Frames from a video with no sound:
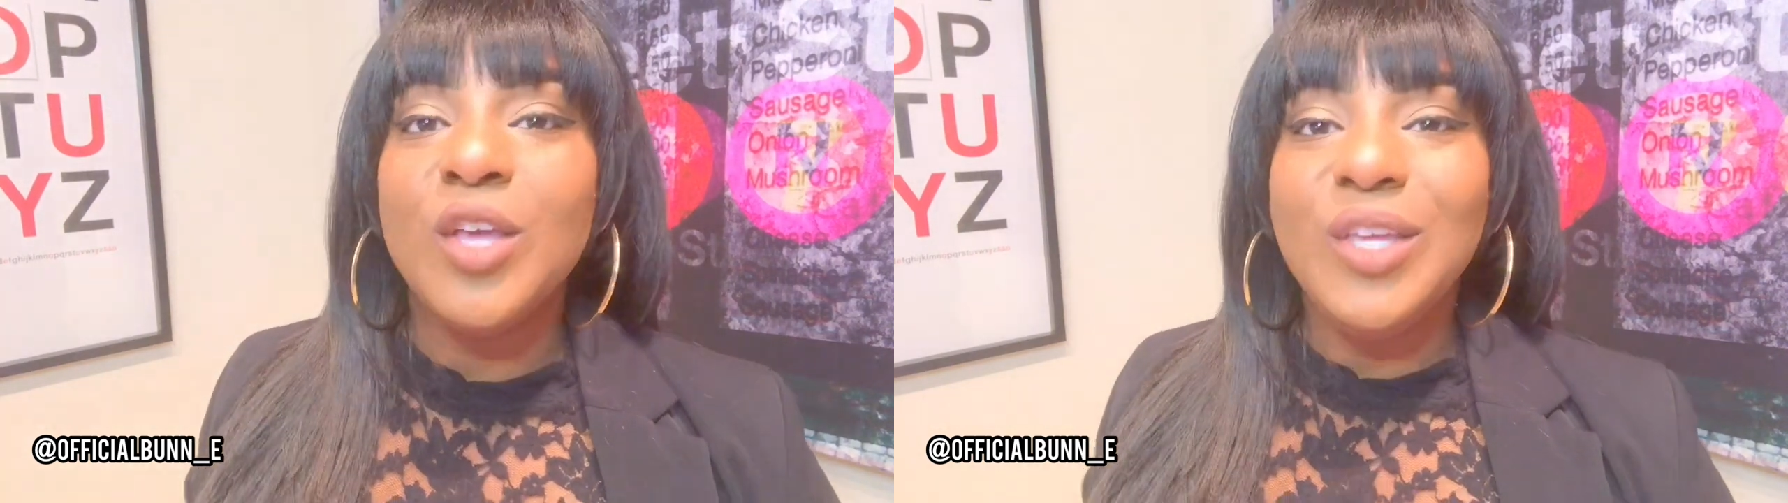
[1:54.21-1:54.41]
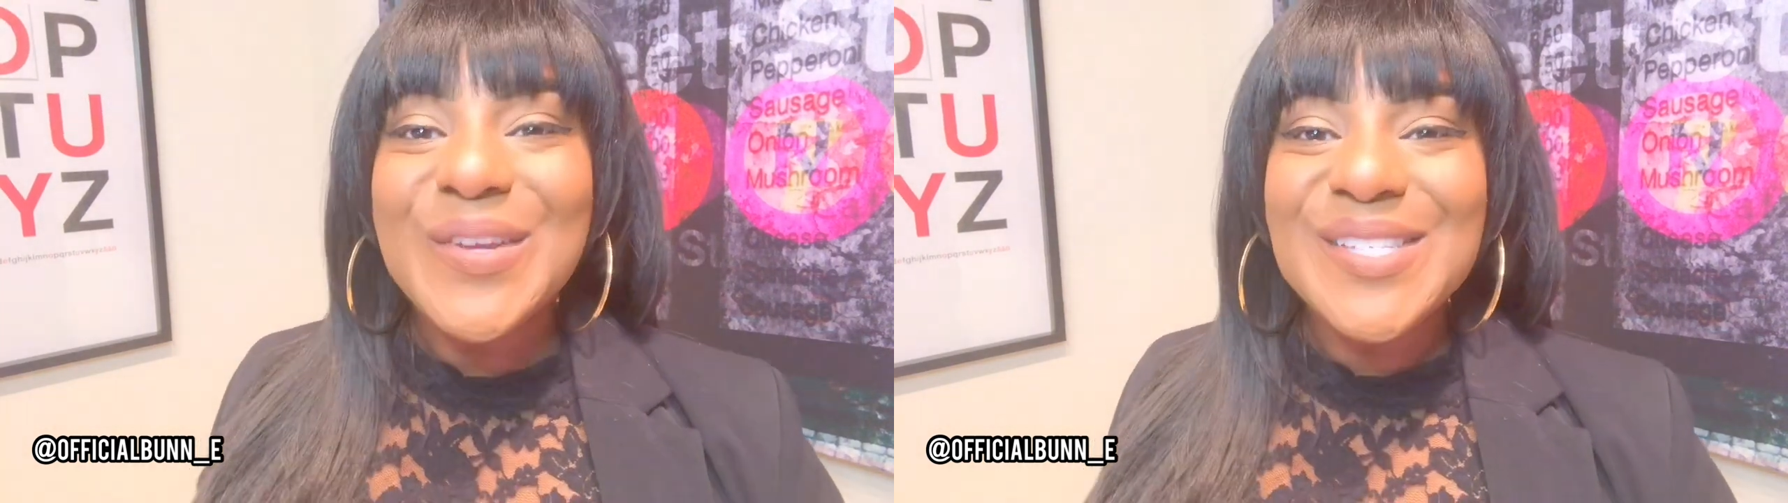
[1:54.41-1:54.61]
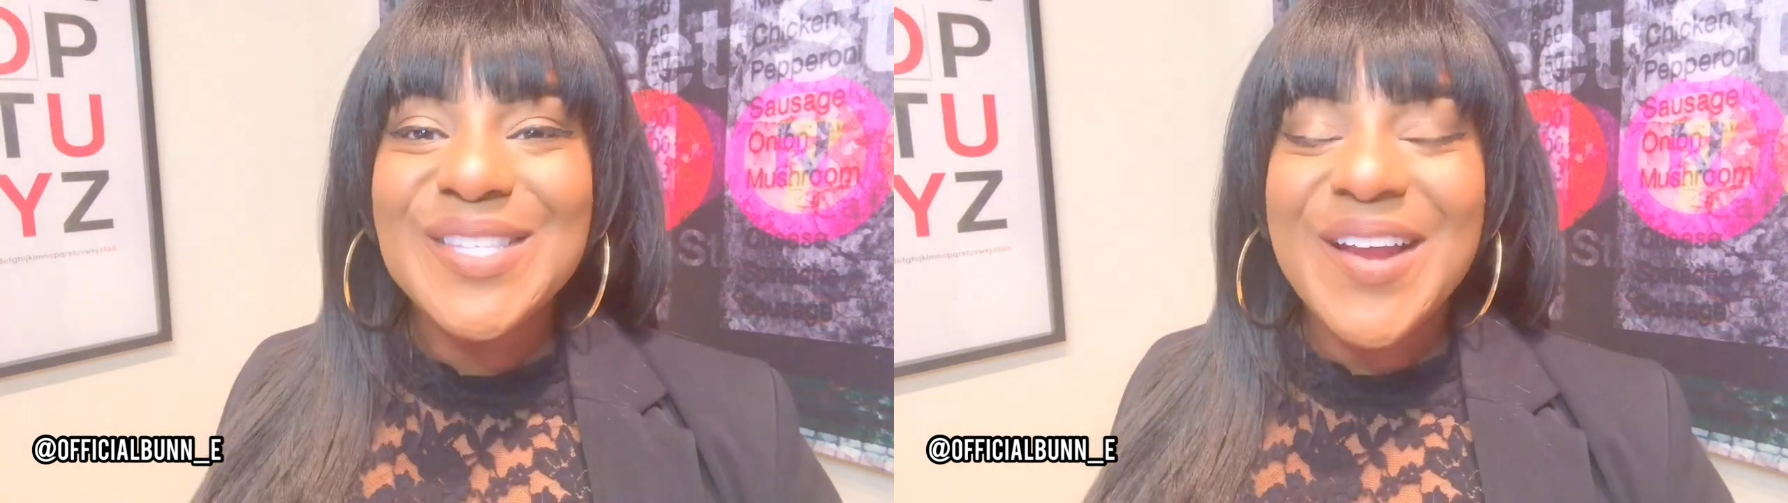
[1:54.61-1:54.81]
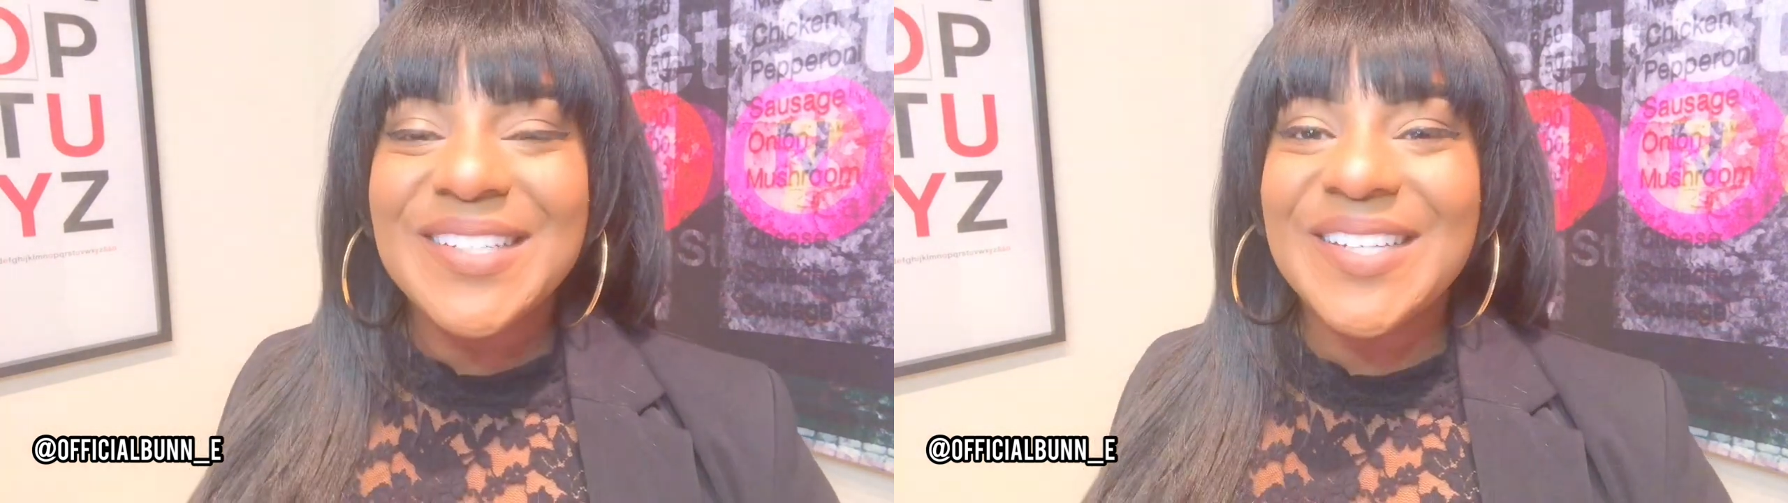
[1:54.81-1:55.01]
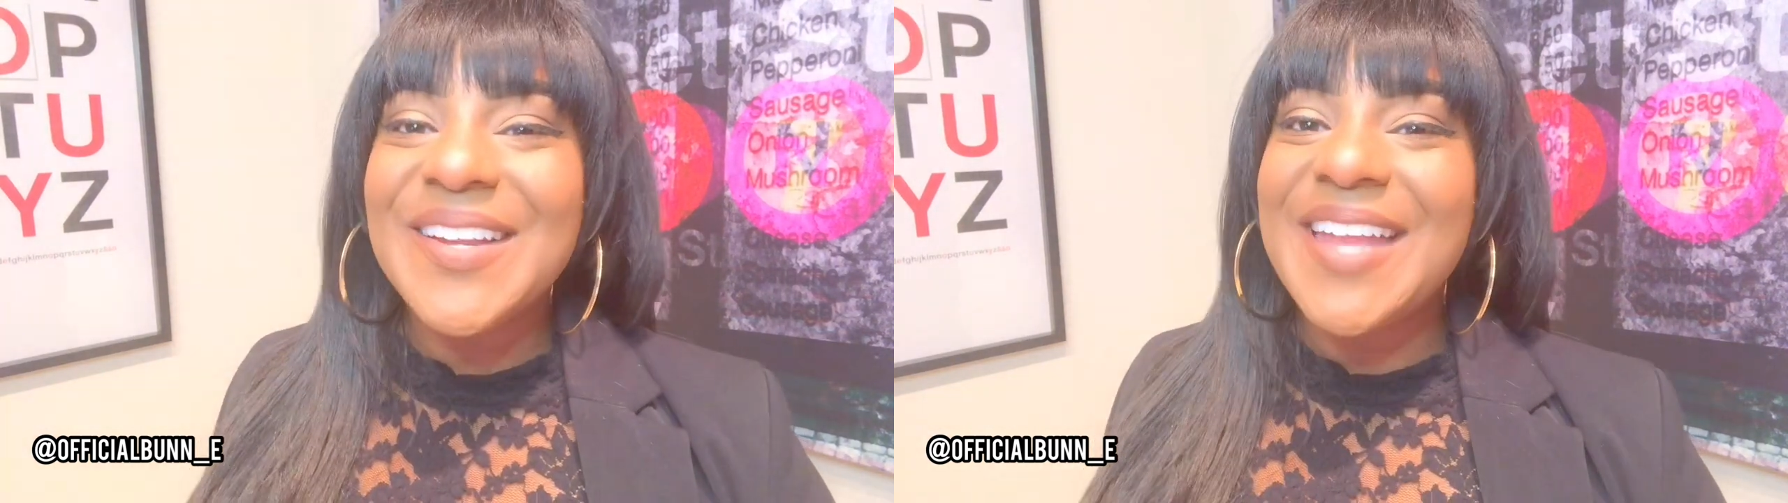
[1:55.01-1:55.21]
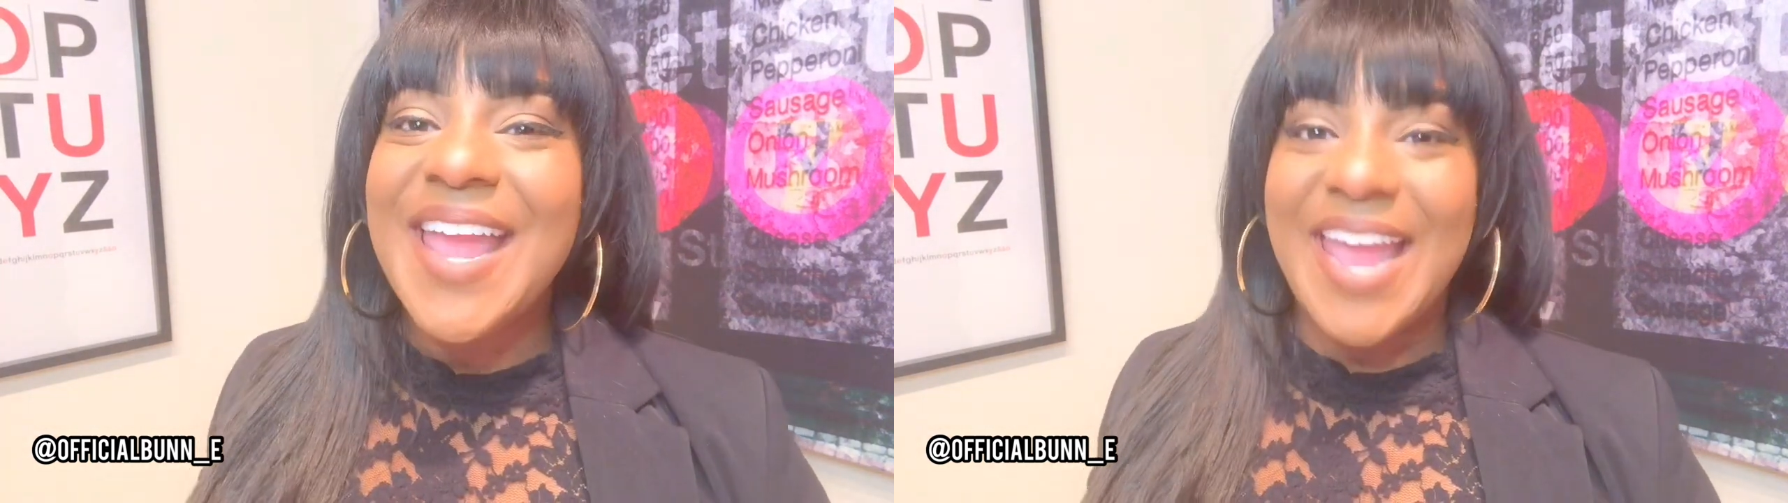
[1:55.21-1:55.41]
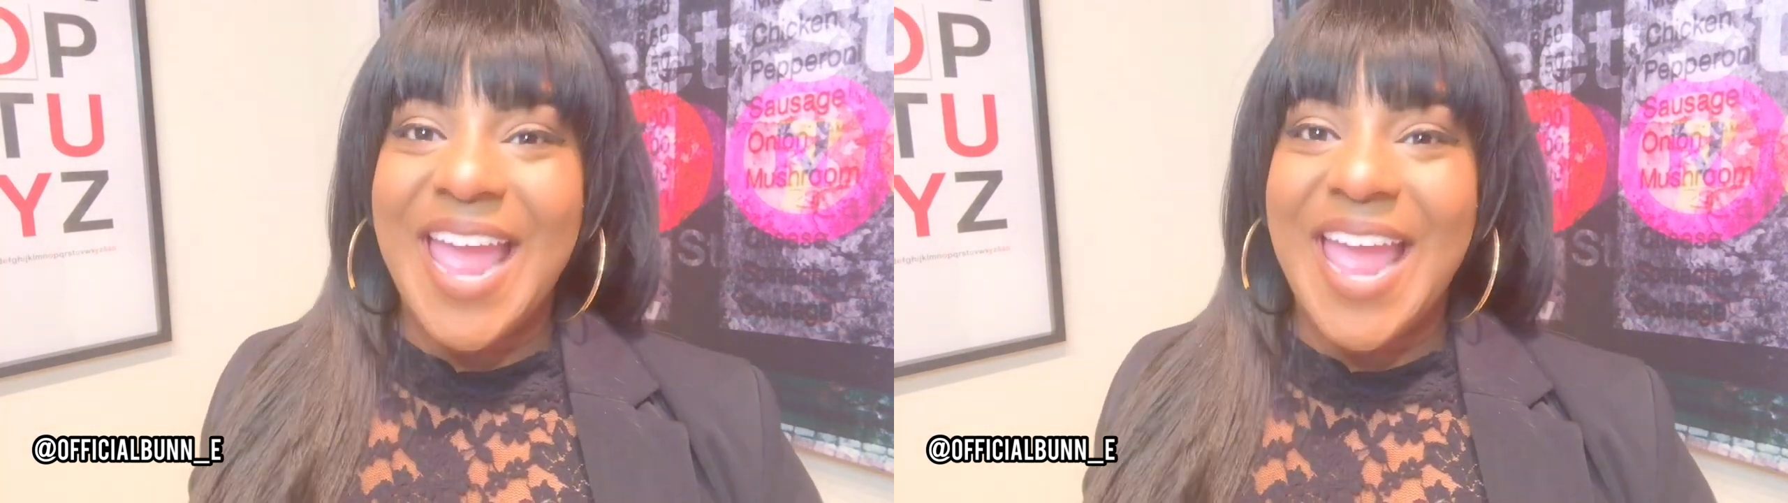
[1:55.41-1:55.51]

you start your day